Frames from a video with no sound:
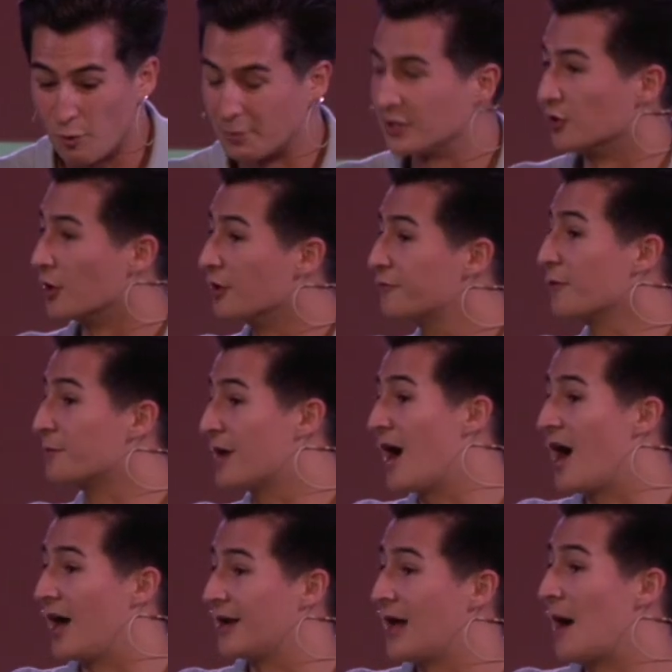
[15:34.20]
we learn from
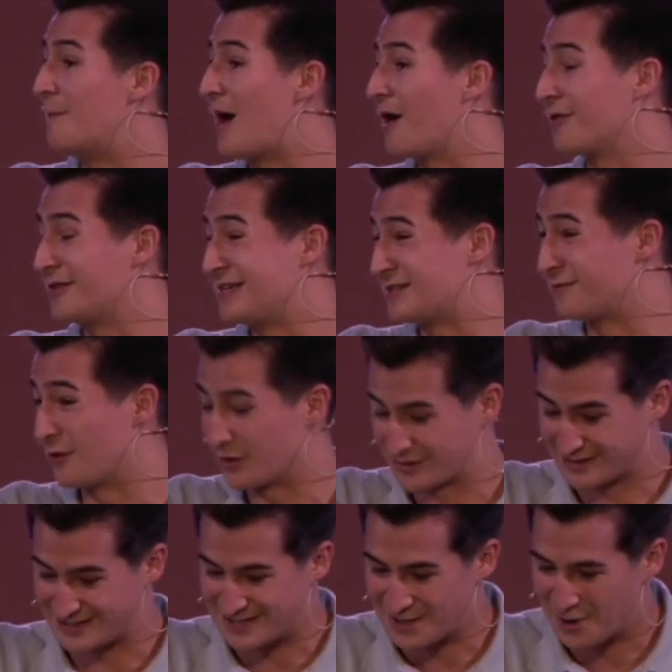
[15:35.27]
God about these
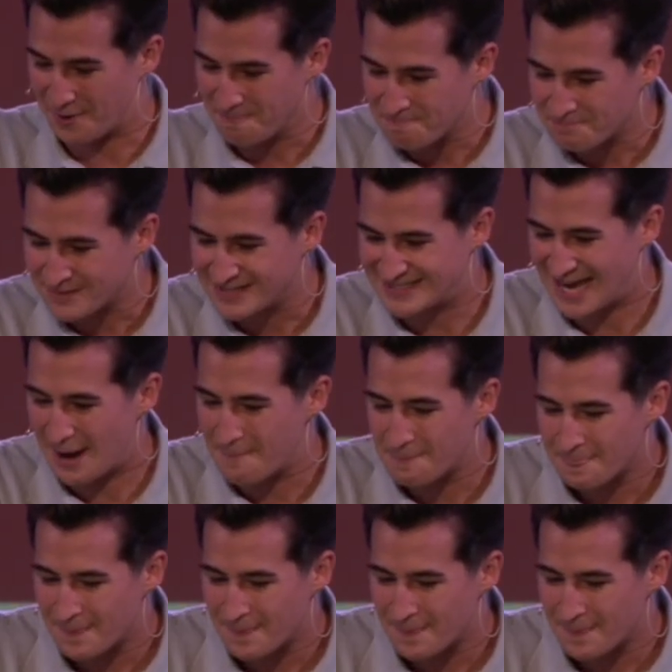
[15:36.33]
verses here is that